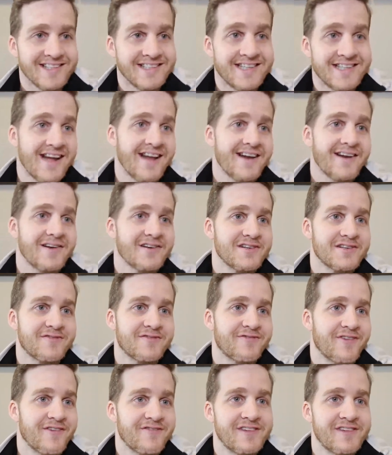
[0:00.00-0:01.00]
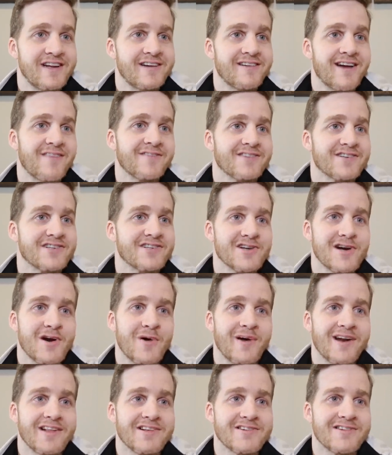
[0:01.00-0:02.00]
10, 15 grams of sugar
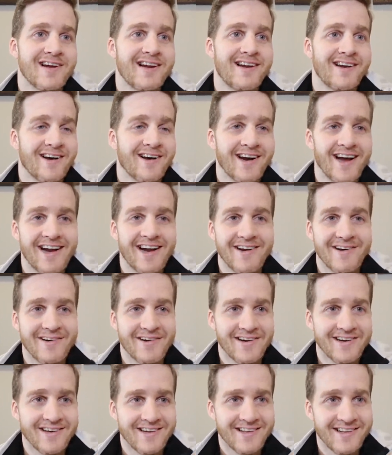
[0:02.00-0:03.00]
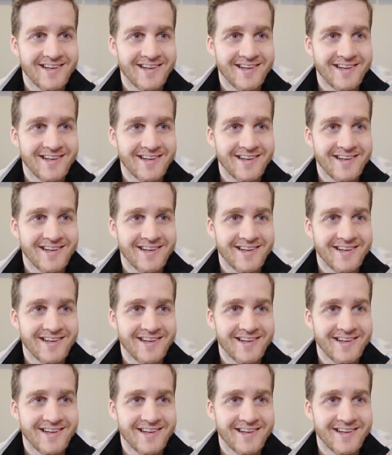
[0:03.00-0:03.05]
when it's really not. I don't know.